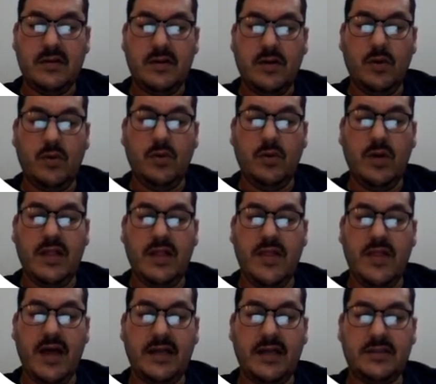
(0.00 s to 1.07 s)
who and
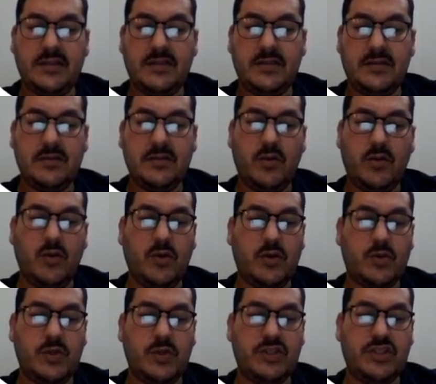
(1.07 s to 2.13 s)
that, or
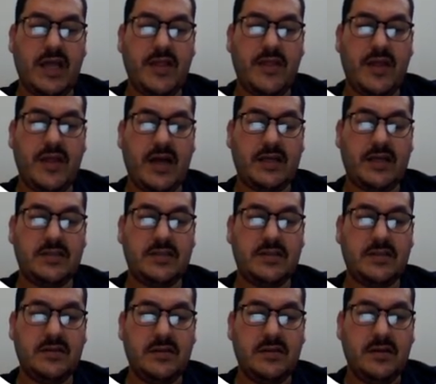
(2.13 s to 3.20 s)
which and that,
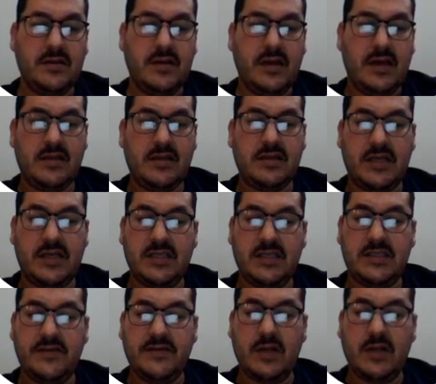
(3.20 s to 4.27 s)
in
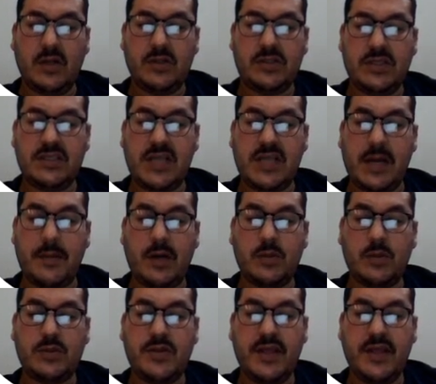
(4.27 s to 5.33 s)
relative clauses
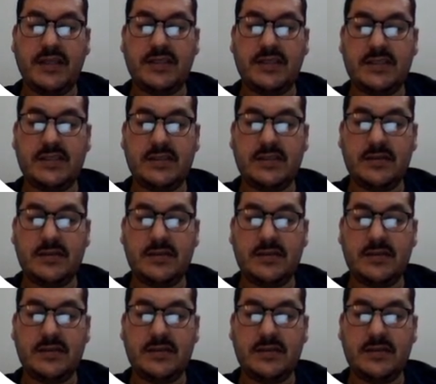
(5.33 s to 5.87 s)
about things.